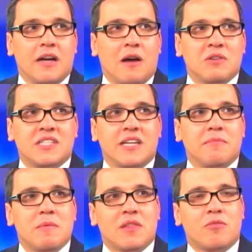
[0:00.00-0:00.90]
I would
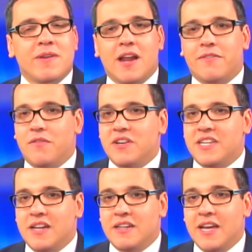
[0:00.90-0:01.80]
say maybe three out of every
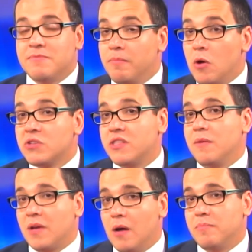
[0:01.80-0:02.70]
10 days, but most of
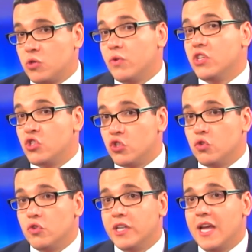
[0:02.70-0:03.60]
them come between
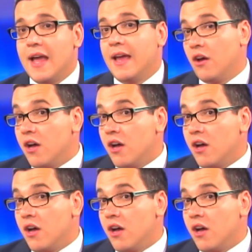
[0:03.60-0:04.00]
June and